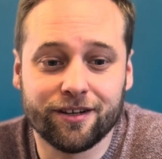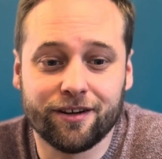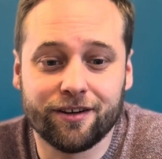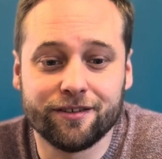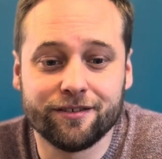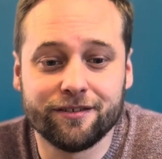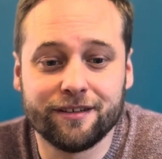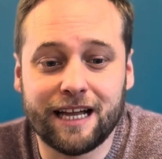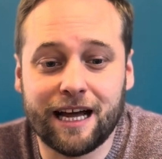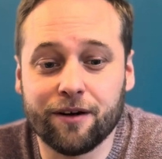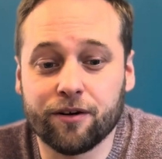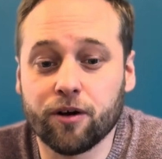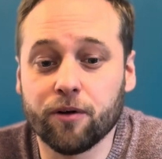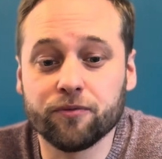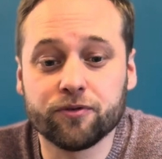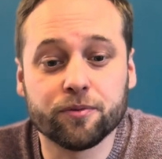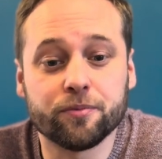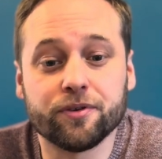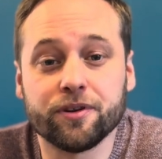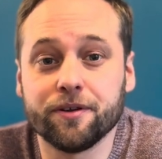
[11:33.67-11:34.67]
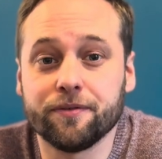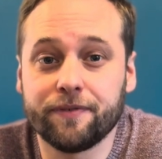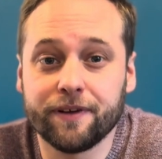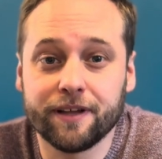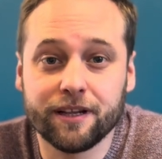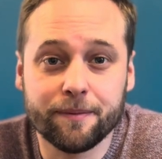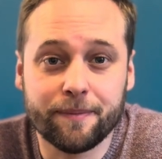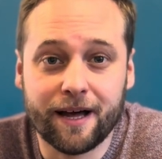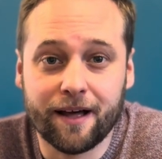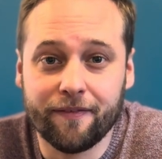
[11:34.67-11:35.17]
on how comfortable you
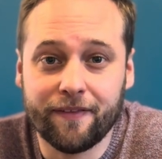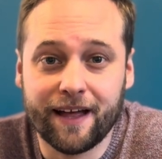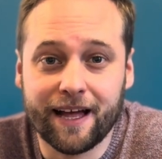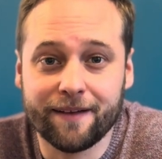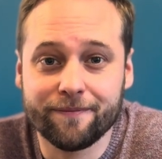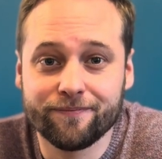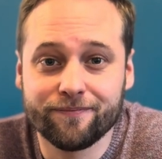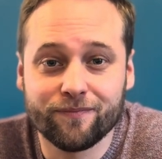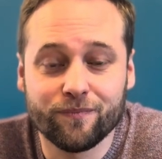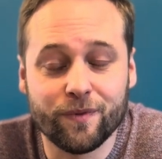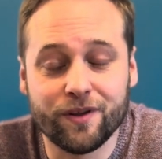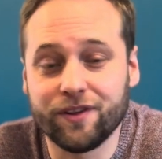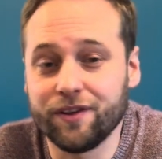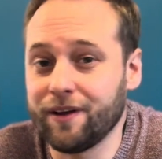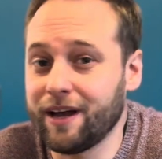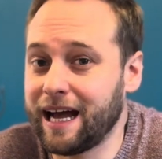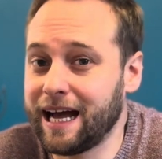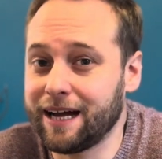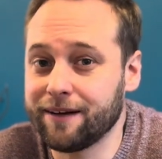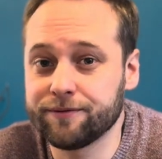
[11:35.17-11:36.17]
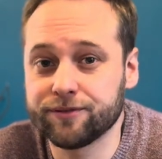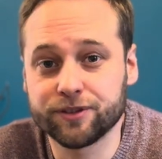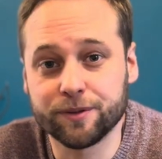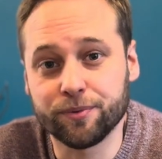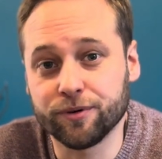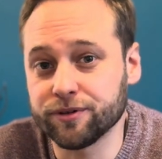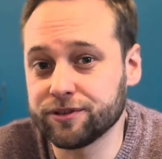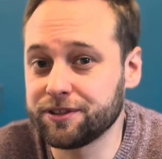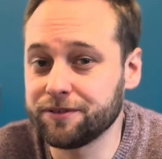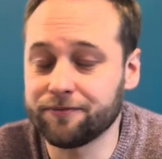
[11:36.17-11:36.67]
feel about that, whether you have
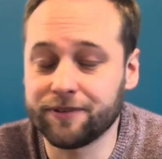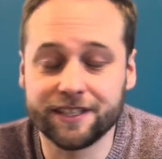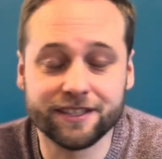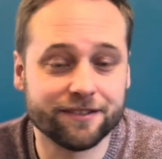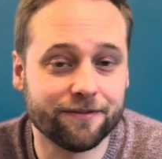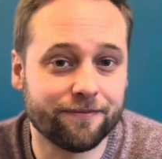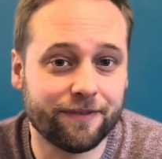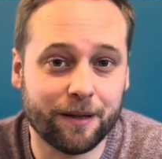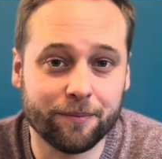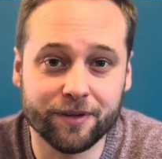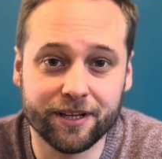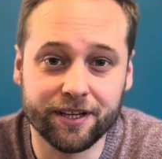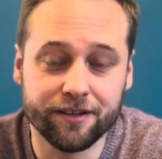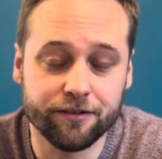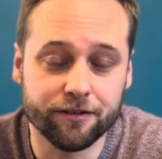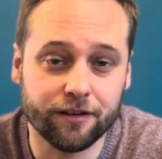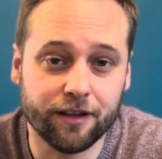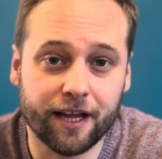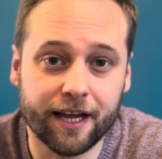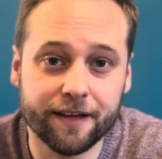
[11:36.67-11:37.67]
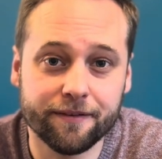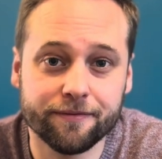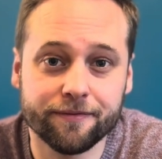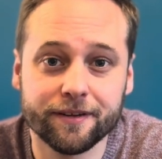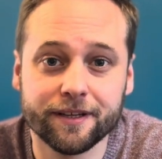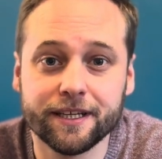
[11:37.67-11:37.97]
supportive friends and family in your life.